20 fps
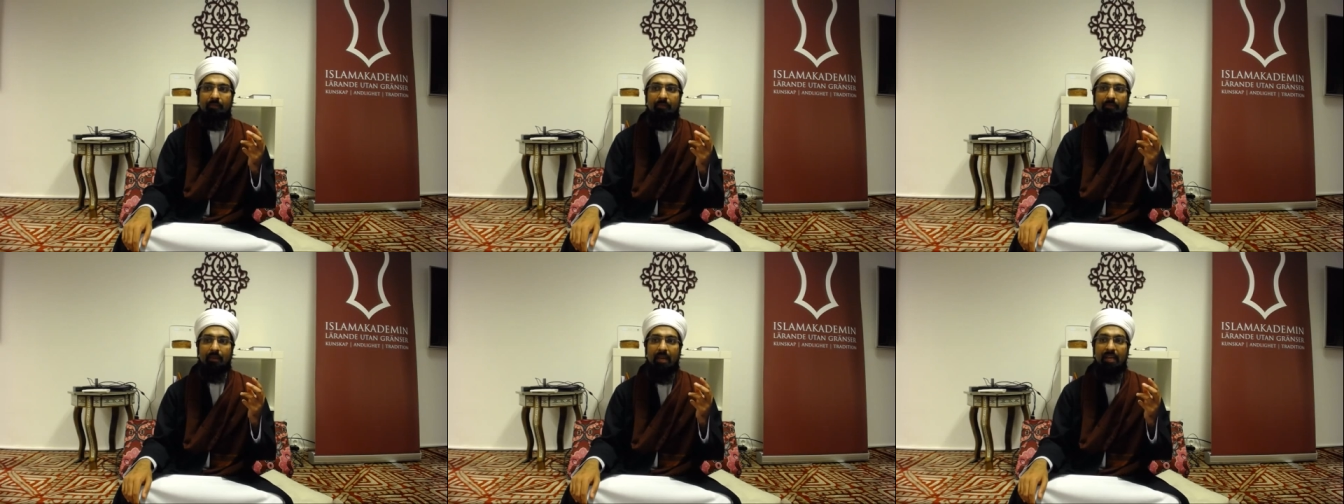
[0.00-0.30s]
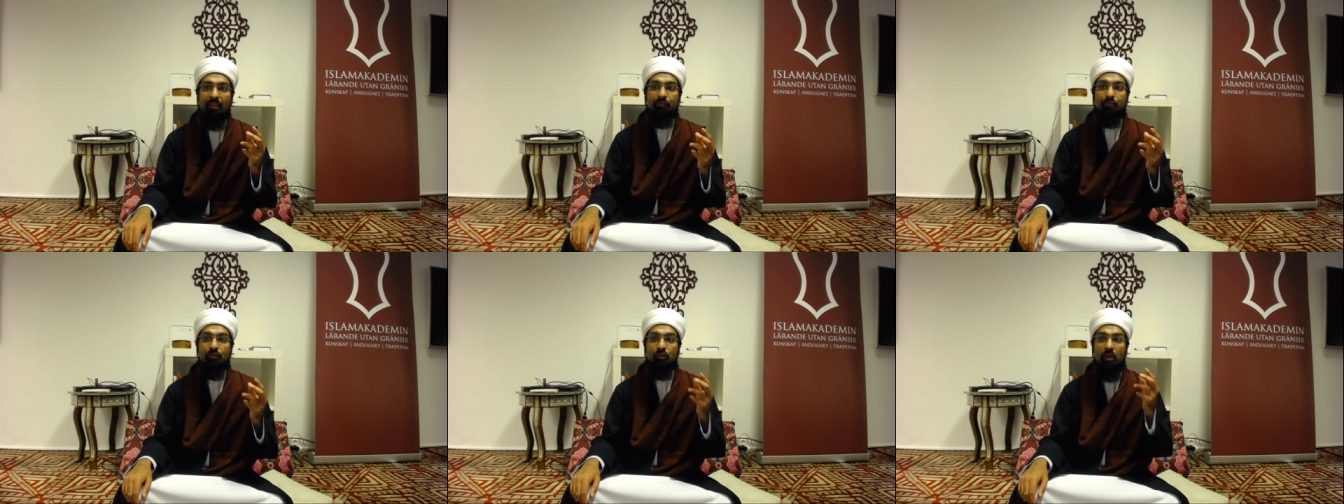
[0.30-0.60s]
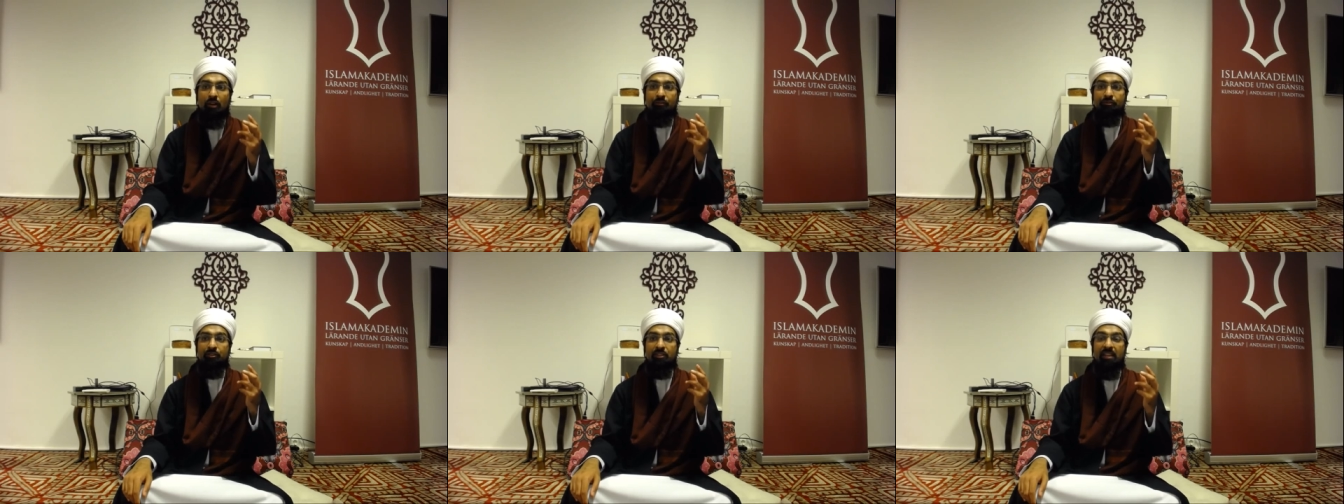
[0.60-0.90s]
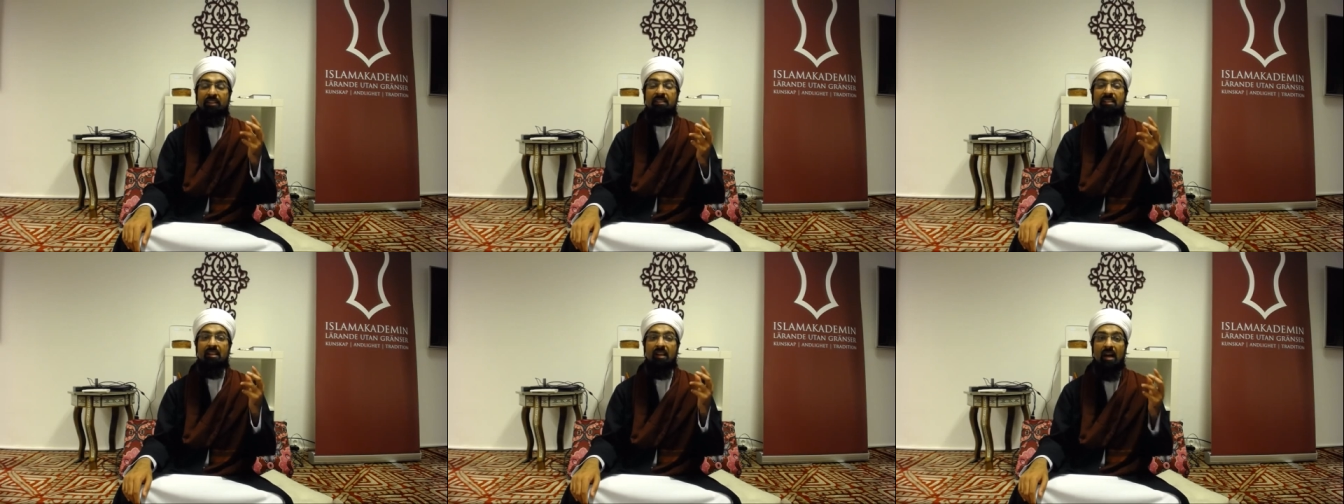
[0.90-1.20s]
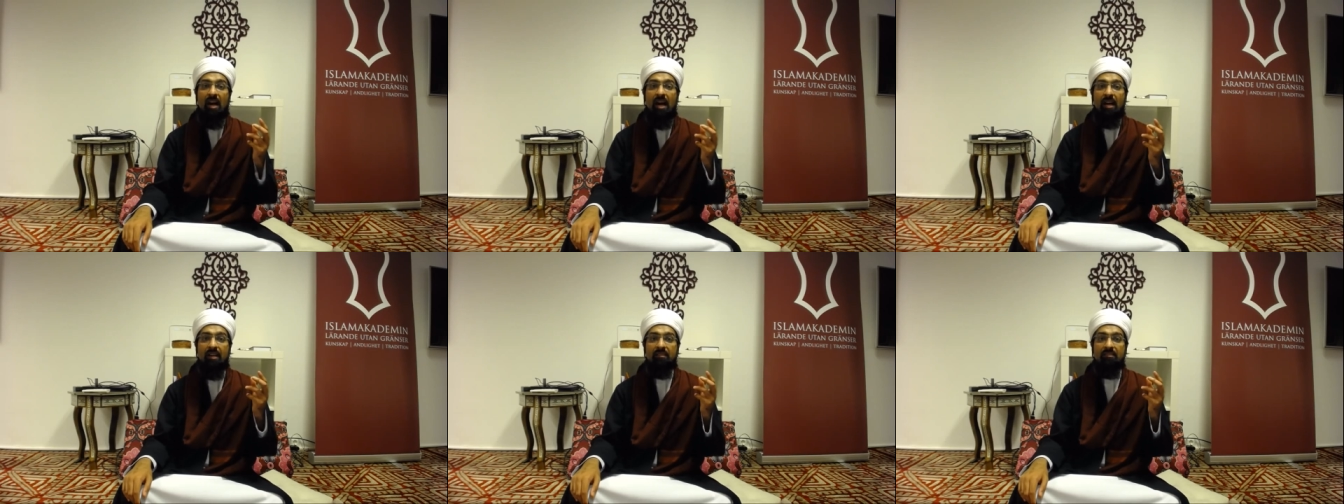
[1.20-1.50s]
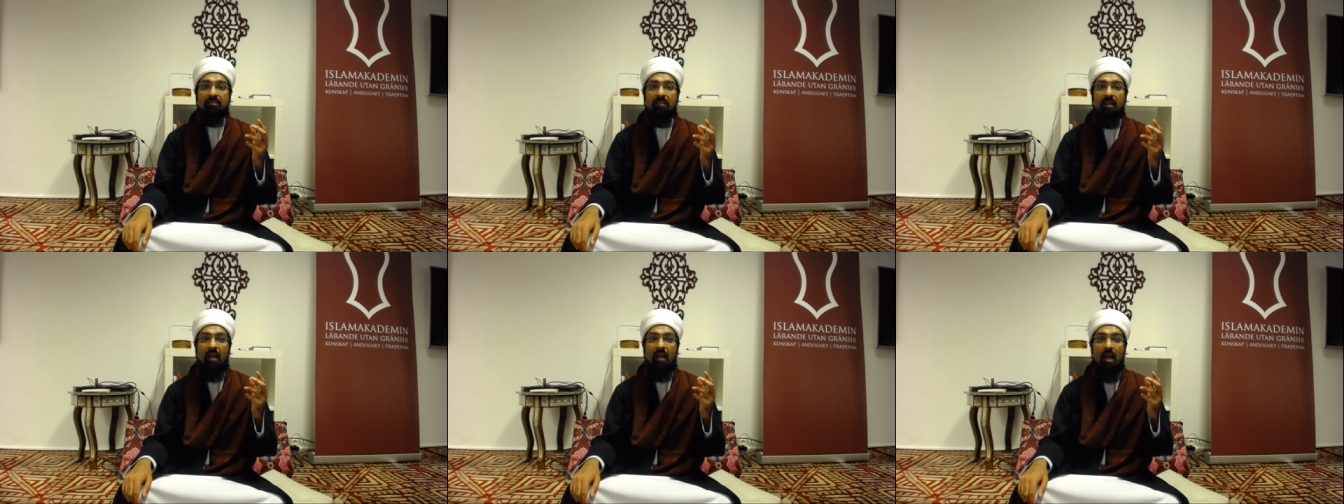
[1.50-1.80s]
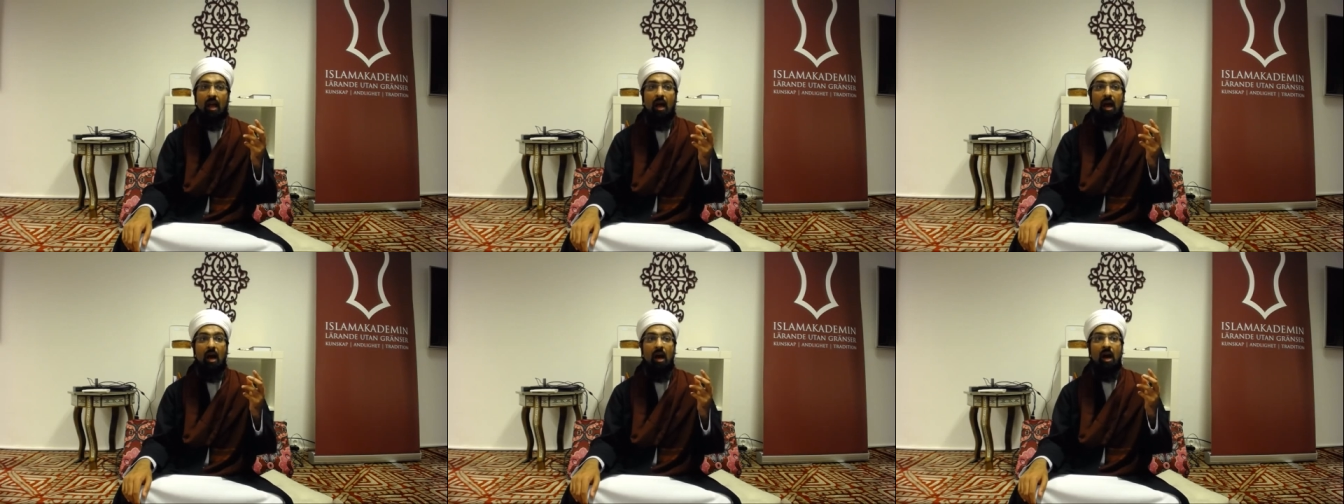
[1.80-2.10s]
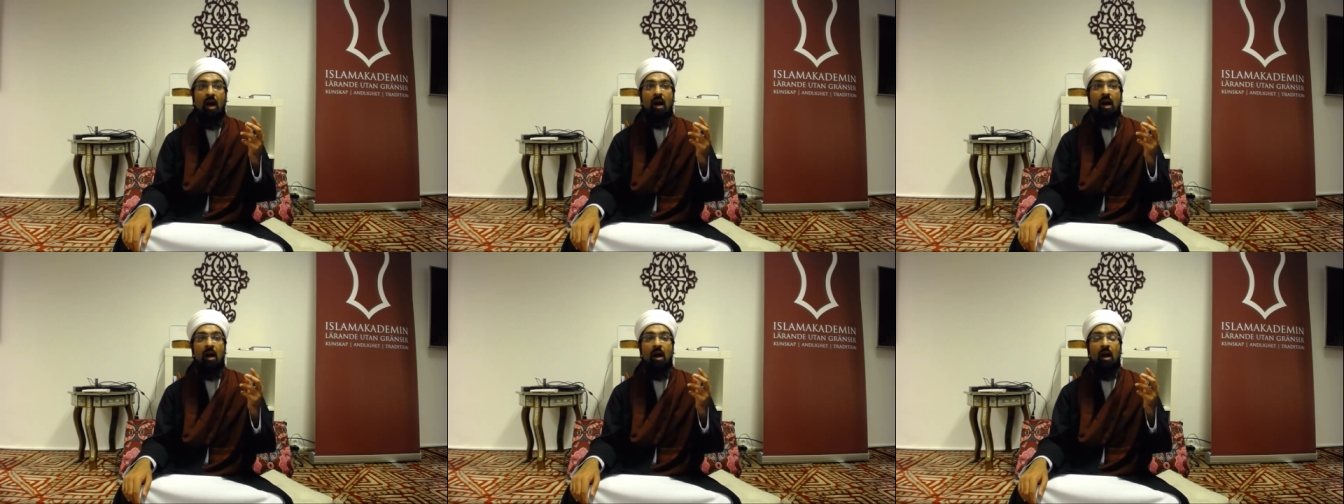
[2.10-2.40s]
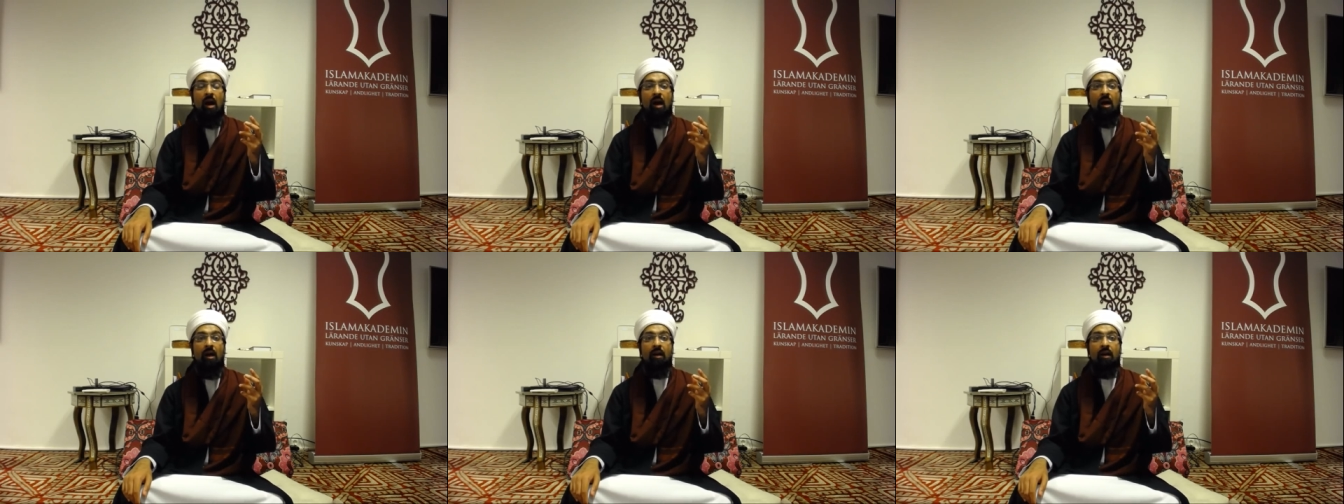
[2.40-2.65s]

If soft, gentle hearts are